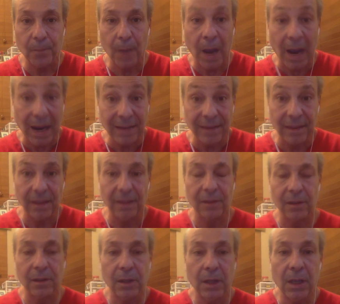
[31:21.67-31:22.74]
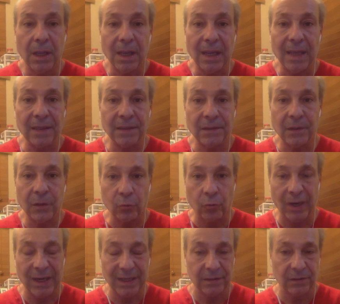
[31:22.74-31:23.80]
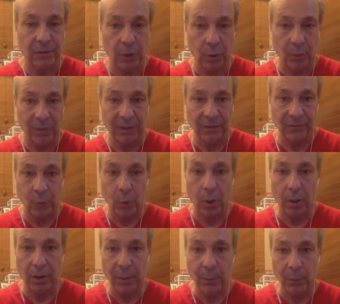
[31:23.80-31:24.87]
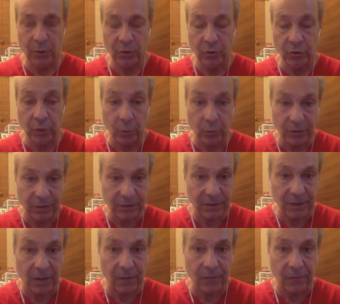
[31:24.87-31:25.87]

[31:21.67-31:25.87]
I think, is the greatest knowing of all. When you know yourself,